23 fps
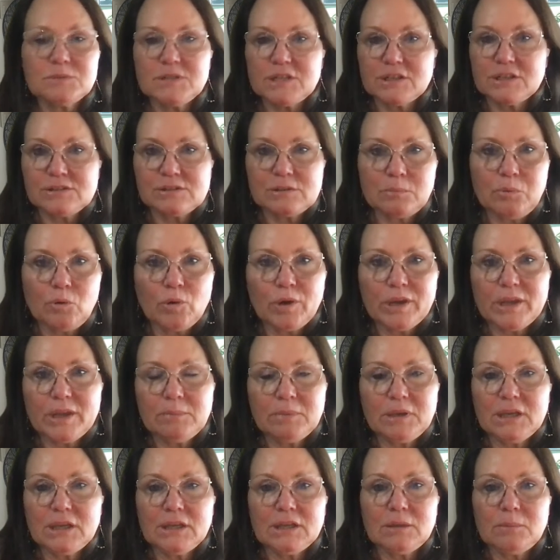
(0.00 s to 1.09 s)

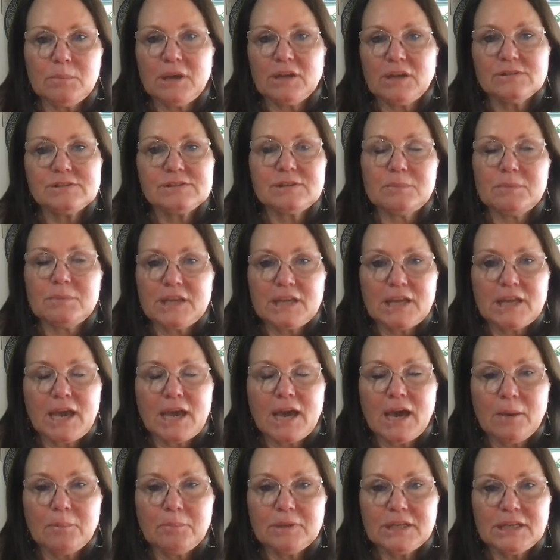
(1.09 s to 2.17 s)
disappointment about something
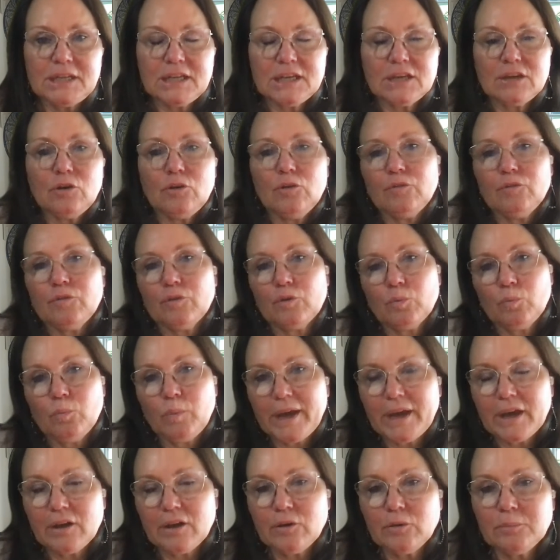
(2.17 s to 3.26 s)
happening,
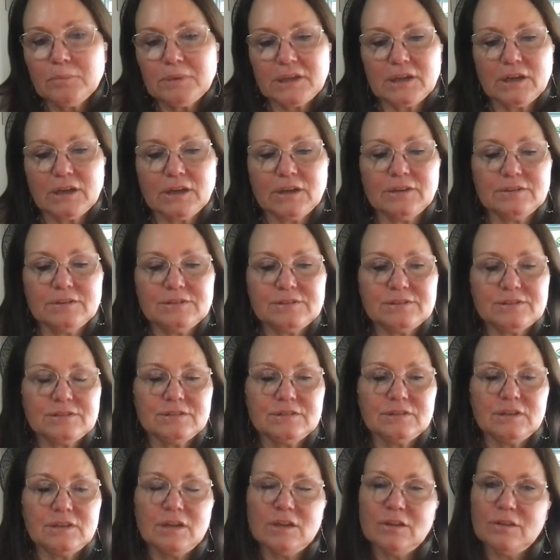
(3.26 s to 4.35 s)
overwhelm
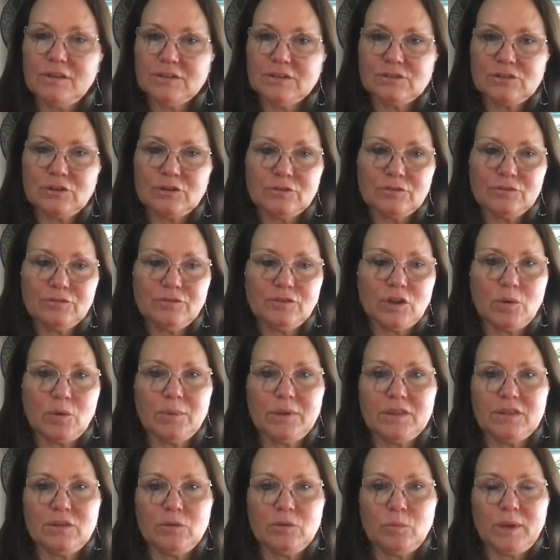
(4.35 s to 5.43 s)
because things aren't
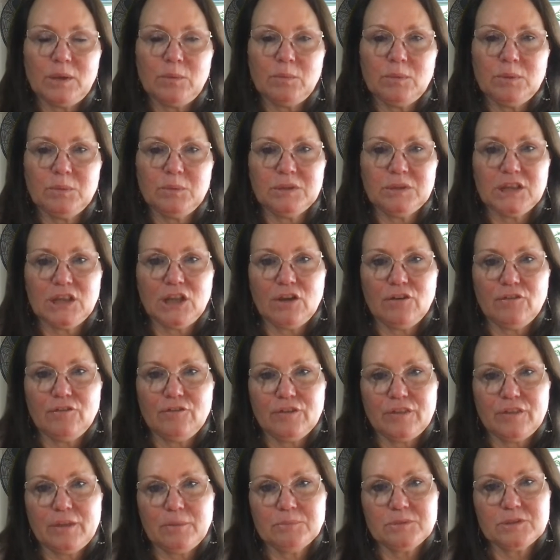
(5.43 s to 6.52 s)
flowing the way we would love
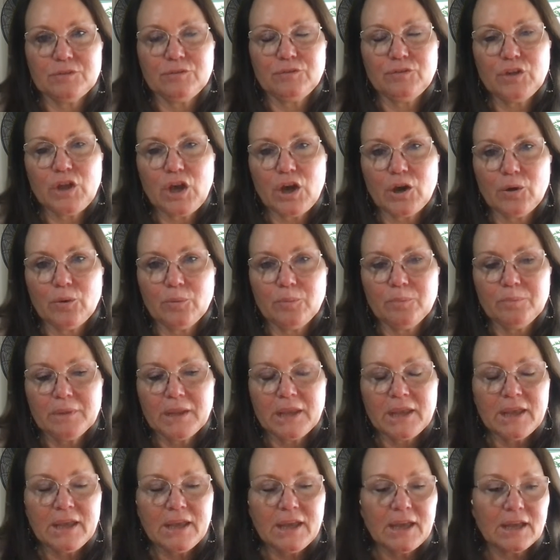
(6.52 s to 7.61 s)
for them to flow.
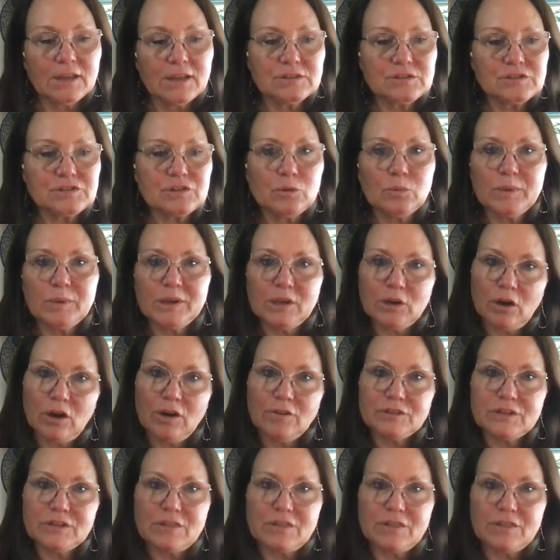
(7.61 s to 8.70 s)
And so we
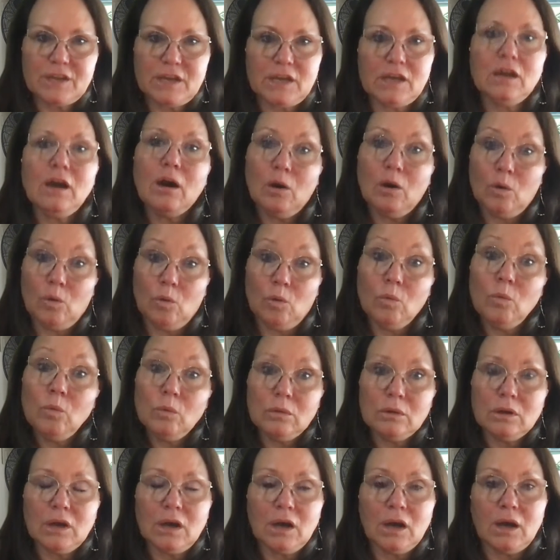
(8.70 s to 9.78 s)
often think, oh,
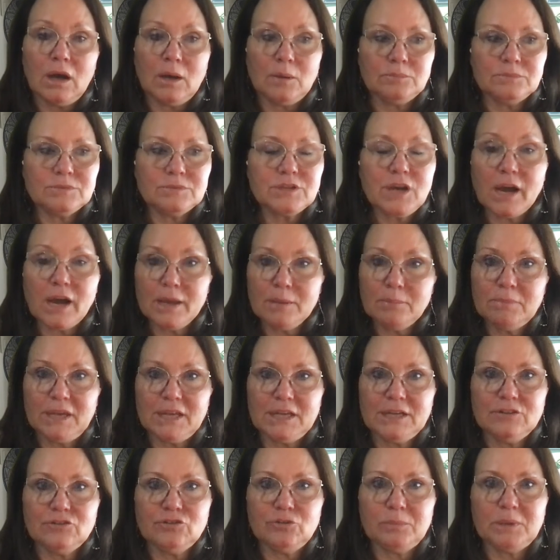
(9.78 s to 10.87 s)
time
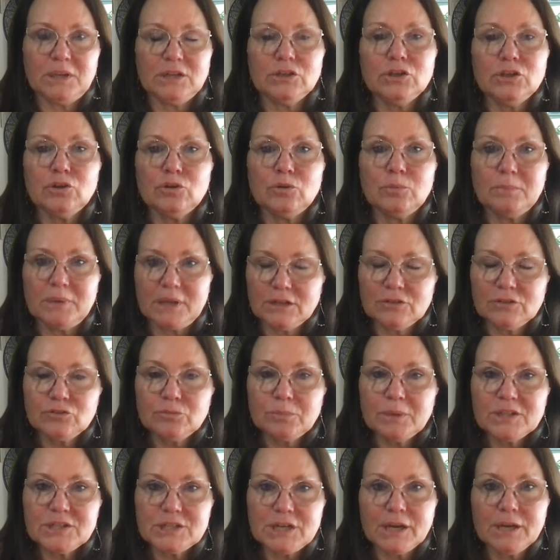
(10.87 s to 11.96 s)
management, manage
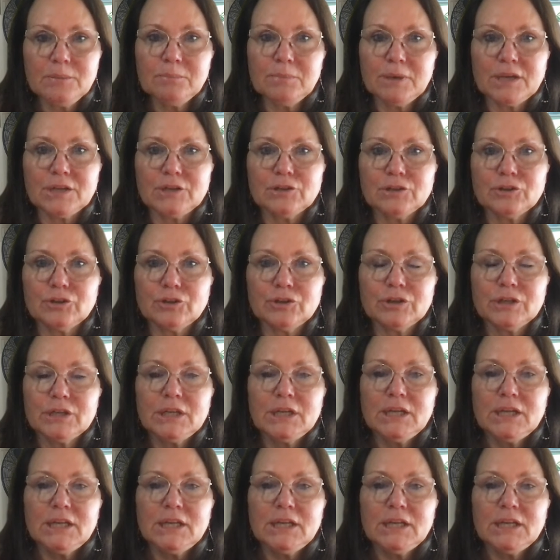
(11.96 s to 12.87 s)
my time better.